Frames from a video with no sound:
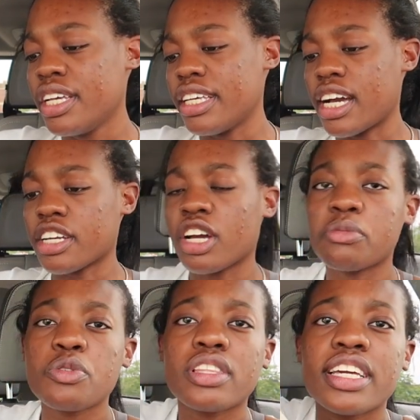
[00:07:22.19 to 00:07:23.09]
yeah, it
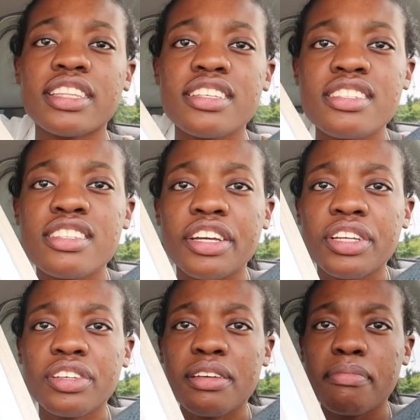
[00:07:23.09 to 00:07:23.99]
comes with like this
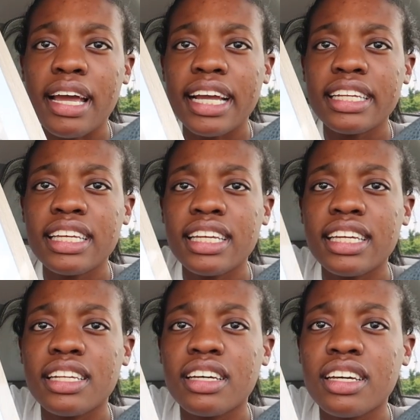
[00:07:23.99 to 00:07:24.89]
succulent magnet
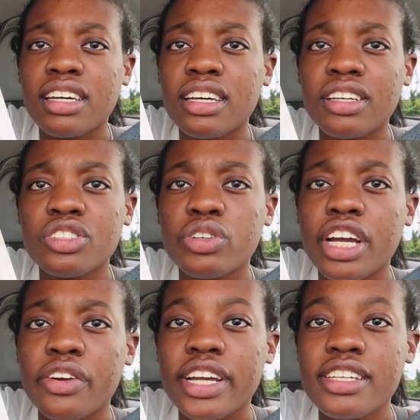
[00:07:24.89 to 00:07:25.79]
and a
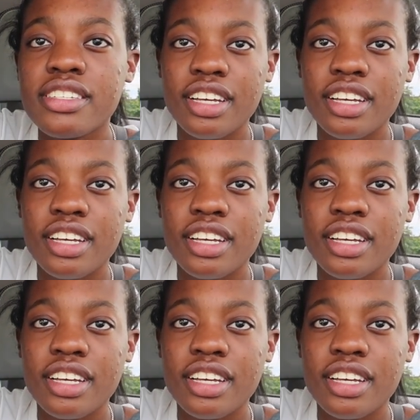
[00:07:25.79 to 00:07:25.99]
dry erase.